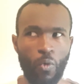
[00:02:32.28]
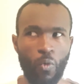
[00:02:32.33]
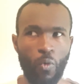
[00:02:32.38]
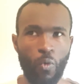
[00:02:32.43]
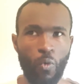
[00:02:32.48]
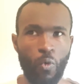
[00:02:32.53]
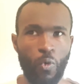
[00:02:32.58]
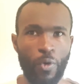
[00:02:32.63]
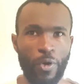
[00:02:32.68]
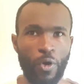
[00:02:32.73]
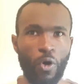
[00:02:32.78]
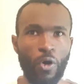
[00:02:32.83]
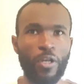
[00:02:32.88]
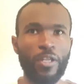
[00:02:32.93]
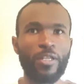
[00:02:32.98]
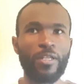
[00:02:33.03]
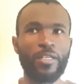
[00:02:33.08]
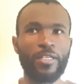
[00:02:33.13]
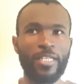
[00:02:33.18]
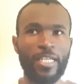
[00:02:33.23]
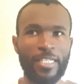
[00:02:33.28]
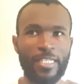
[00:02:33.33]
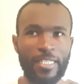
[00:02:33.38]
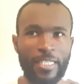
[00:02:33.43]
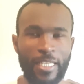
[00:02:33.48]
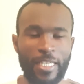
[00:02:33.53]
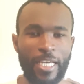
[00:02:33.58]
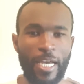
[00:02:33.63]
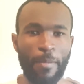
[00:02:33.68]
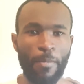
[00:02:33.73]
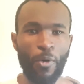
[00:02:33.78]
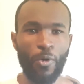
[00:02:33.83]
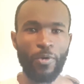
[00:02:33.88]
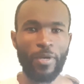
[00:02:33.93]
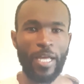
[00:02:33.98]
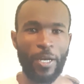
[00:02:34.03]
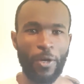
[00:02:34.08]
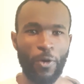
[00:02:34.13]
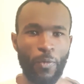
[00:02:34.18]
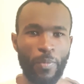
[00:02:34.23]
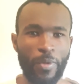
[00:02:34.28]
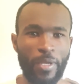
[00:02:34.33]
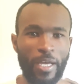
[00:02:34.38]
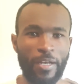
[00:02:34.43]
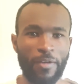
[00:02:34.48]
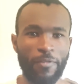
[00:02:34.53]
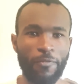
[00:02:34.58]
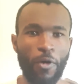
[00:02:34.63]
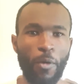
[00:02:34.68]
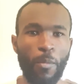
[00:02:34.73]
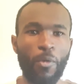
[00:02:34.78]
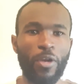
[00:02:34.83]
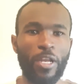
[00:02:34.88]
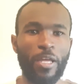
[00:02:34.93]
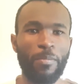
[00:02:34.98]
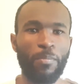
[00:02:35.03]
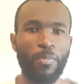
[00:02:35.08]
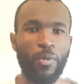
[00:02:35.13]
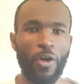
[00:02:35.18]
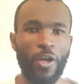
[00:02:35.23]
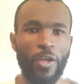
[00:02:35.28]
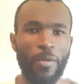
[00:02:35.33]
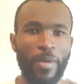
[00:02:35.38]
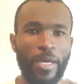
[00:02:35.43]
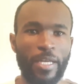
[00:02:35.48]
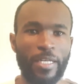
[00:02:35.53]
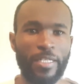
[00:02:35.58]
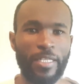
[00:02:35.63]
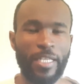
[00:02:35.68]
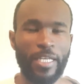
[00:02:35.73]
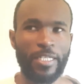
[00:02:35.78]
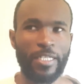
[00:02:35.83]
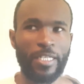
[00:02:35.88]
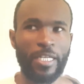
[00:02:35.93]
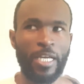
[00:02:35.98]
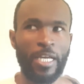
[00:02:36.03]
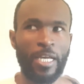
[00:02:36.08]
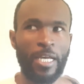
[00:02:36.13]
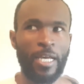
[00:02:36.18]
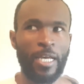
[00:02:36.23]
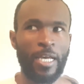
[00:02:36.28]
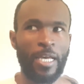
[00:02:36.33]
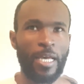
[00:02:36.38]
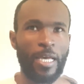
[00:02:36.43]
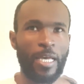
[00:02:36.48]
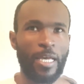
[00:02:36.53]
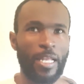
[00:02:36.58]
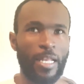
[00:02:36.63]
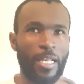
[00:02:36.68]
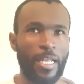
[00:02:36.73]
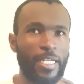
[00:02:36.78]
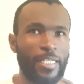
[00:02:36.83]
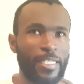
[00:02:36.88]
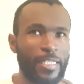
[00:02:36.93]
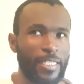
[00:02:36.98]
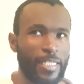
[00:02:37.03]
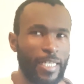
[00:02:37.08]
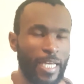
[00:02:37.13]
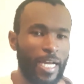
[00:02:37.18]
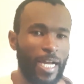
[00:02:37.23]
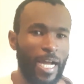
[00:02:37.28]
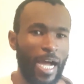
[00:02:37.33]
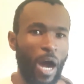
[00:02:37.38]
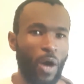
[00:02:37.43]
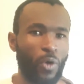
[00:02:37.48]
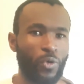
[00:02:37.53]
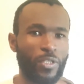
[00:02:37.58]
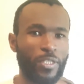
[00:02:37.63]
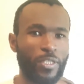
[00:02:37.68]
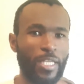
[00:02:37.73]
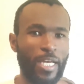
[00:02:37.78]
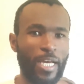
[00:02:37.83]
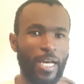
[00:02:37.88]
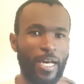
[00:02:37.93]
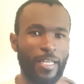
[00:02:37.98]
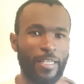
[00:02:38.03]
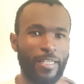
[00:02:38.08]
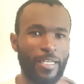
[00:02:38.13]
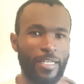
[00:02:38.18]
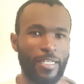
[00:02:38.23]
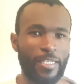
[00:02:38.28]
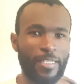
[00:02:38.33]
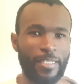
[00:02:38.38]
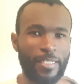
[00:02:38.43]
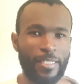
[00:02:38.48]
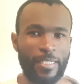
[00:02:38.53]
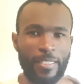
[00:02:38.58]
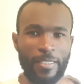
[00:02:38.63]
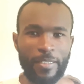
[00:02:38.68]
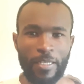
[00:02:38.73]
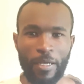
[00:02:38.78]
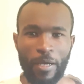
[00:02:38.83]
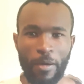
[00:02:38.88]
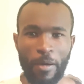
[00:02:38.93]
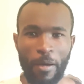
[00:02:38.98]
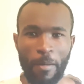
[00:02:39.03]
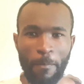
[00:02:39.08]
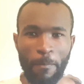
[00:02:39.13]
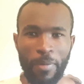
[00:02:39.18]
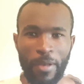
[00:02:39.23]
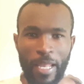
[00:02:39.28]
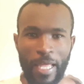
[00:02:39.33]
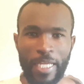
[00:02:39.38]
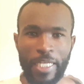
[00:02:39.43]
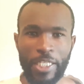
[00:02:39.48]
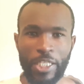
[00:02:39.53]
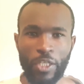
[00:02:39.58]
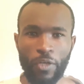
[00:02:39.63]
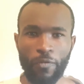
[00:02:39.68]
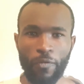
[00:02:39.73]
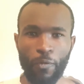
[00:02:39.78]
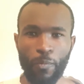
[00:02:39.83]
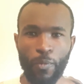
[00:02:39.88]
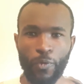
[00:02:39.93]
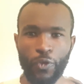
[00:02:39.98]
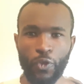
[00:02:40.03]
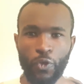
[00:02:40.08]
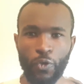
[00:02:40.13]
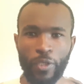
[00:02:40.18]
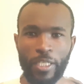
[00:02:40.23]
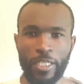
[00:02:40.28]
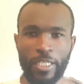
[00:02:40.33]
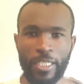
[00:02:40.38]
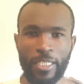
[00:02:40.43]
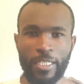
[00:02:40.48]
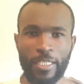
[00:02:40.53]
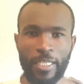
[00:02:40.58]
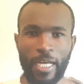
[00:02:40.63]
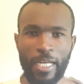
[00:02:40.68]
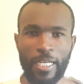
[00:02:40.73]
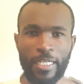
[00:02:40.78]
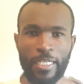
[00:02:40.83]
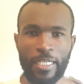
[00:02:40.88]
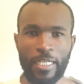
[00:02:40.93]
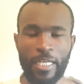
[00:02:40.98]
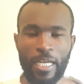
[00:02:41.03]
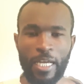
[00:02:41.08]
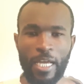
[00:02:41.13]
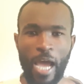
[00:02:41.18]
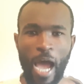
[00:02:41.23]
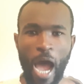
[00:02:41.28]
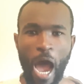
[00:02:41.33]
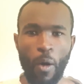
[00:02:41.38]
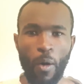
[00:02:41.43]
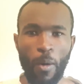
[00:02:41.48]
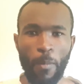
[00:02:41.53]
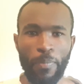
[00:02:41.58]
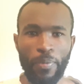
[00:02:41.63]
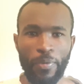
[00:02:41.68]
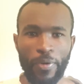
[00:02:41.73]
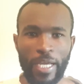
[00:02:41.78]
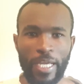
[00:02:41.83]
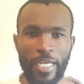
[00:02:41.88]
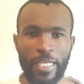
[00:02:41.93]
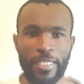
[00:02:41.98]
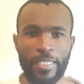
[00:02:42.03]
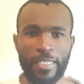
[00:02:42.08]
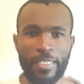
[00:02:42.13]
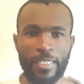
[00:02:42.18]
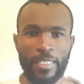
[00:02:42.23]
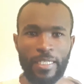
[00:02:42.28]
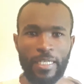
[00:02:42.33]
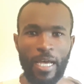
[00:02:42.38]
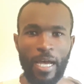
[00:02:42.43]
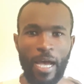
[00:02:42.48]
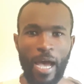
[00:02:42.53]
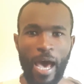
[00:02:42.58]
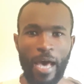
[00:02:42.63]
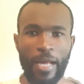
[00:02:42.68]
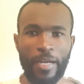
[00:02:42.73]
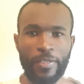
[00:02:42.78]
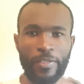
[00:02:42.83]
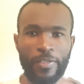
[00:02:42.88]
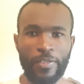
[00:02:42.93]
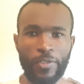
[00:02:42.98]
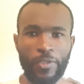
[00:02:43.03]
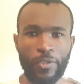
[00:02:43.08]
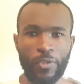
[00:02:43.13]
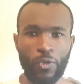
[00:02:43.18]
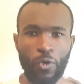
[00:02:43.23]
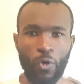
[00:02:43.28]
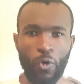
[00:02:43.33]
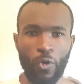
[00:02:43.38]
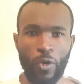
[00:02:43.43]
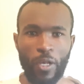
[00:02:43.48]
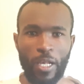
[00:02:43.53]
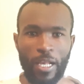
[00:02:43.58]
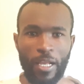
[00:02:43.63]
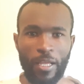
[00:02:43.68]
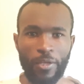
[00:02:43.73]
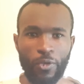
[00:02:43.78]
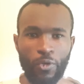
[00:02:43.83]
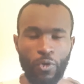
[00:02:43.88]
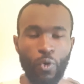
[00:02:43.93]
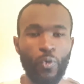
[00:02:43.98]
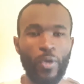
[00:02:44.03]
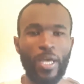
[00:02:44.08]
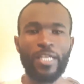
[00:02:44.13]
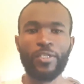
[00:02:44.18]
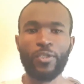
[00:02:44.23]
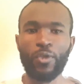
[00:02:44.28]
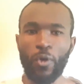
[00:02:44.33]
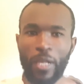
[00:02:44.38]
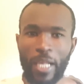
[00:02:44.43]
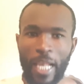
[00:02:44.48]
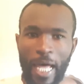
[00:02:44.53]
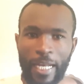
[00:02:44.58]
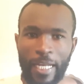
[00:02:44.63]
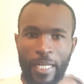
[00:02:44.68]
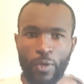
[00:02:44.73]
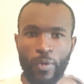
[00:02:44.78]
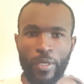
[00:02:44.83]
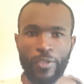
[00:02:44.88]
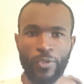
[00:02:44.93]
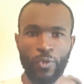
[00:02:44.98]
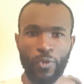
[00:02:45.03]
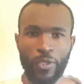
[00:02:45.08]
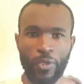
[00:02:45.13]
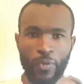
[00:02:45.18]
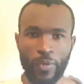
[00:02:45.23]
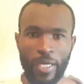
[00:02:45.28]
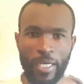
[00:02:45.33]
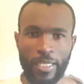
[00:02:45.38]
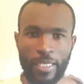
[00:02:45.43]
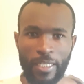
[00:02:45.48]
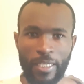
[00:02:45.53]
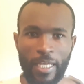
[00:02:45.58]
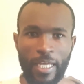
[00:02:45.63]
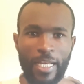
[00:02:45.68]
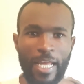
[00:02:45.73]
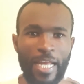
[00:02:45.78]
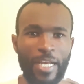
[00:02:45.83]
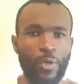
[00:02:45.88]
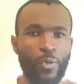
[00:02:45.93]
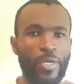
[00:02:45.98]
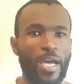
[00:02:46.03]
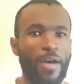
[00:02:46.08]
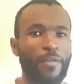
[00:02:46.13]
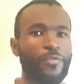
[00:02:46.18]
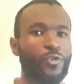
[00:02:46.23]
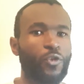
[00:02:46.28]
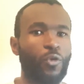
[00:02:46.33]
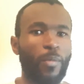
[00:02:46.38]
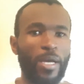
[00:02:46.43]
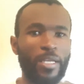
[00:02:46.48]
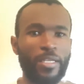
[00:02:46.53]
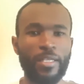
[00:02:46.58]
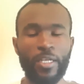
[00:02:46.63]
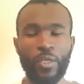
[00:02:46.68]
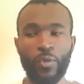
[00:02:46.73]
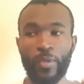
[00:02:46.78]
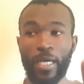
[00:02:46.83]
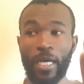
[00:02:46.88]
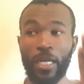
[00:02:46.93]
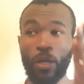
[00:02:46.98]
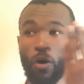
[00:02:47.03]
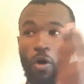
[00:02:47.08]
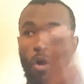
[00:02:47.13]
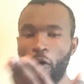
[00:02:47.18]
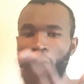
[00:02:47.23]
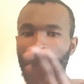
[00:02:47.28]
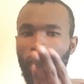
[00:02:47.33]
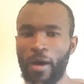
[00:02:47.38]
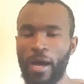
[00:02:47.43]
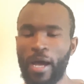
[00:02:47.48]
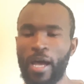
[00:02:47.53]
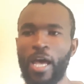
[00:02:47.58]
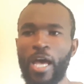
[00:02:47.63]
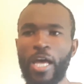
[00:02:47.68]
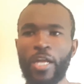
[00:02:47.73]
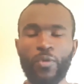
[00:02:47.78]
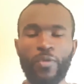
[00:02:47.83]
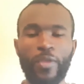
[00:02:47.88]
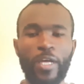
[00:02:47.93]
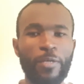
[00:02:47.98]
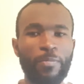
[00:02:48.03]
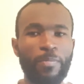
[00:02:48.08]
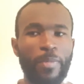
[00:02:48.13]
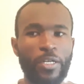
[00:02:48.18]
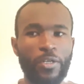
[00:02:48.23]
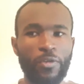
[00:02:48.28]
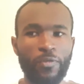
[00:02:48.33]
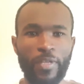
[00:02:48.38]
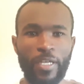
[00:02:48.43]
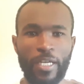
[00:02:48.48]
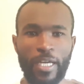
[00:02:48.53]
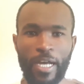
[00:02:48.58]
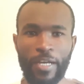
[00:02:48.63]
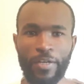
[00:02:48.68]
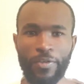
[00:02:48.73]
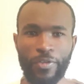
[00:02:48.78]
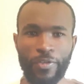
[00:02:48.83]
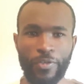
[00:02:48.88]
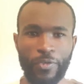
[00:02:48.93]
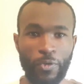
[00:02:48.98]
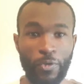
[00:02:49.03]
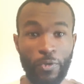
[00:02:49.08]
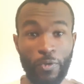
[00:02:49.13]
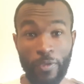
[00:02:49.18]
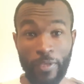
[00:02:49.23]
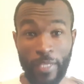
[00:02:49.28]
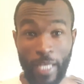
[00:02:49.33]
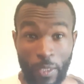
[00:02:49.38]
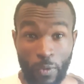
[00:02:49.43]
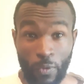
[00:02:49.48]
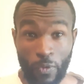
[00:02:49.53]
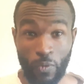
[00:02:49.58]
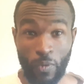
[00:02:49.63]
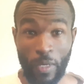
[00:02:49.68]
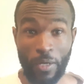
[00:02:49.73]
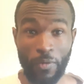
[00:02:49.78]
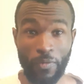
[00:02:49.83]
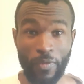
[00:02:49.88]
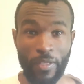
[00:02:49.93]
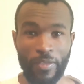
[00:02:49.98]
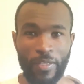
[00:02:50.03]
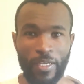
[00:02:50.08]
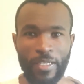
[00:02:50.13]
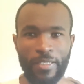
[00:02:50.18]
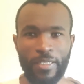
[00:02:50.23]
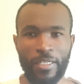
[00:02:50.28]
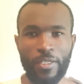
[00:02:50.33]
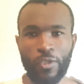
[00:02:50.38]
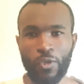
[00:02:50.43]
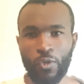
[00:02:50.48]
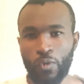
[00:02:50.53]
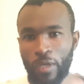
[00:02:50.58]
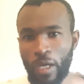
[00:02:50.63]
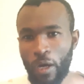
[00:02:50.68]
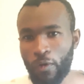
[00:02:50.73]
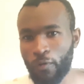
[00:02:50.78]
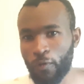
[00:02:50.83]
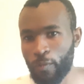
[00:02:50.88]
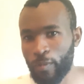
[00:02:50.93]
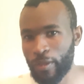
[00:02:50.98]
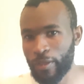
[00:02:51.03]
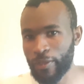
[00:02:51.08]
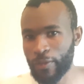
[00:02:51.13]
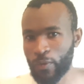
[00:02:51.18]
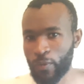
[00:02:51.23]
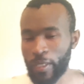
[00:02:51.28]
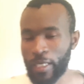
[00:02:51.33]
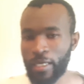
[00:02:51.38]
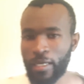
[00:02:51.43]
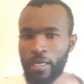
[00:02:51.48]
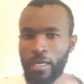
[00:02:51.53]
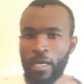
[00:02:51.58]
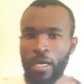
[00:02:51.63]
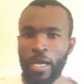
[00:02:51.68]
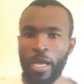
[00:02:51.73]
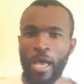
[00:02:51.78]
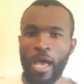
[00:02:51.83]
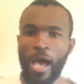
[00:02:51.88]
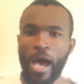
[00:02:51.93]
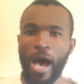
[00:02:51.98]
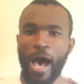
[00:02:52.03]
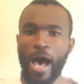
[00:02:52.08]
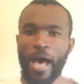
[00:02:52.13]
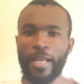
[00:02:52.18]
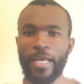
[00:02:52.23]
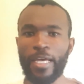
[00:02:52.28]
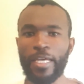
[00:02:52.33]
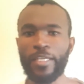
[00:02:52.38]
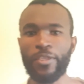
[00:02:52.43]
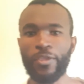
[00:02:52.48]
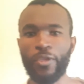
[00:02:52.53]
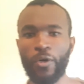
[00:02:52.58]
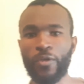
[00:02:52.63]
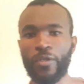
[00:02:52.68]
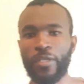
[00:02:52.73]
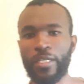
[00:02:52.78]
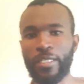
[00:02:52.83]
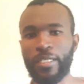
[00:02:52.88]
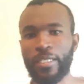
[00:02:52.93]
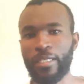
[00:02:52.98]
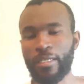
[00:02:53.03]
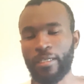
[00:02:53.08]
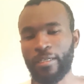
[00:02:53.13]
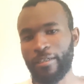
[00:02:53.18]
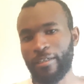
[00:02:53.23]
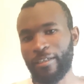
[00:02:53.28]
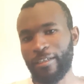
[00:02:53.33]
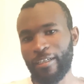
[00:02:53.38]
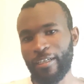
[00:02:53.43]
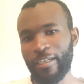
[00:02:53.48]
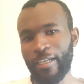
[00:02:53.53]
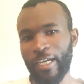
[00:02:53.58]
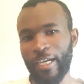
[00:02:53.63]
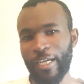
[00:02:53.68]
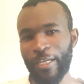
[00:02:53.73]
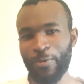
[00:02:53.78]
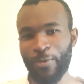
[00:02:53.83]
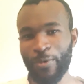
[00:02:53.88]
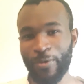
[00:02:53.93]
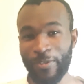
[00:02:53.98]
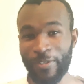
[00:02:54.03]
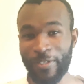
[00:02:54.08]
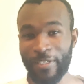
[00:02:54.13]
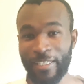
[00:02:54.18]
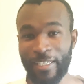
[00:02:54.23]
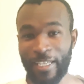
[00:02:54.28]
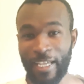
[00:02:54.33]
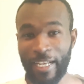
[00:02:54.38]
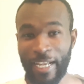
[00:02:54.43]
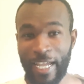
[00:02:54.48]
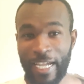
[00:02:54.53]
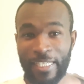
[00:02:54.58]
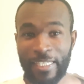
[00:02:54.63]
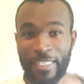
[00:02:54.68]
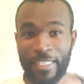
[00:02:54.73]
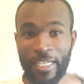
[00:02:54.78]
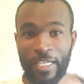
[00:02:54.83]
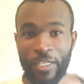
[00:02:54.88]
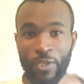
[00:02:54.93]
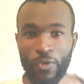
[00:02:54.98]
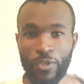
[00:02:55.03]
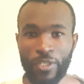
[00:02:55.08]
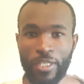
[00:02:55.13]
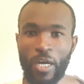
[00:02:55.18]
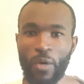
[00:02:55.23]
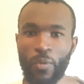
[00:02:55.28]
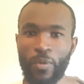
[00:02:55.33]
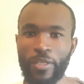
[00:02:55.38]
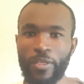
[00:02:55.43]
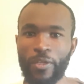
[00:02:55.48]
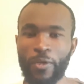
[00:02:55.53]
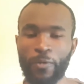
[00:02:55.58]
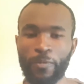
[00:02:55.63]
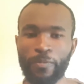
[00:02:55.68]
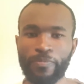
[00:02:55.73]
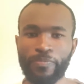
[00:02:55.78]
we all just think about Nairobi and formal employment. That let's check out there. There is plenty of opportunities, and our brains are so, we are so learned, we are so educated, and we have so much that we can offer to that part of the country. So that was one of the things that stood out for me this week, and I thought that it was a nice thing to share with you.